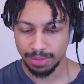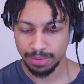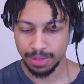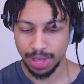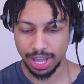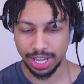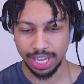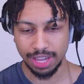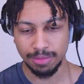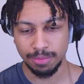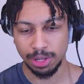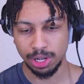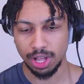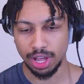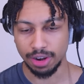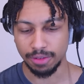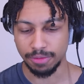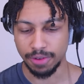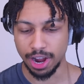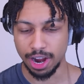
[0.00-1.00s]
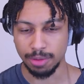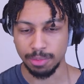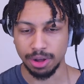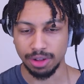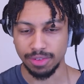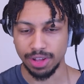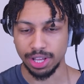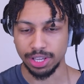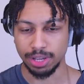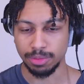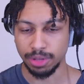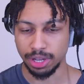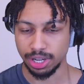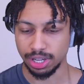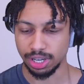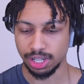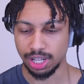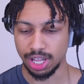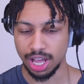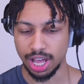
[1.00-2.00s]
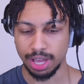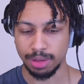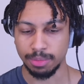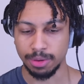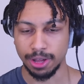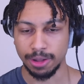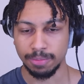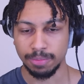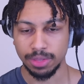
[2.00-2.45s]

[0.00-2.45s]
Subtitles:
I gave him a lot of fireball value, I'm not going to lie, but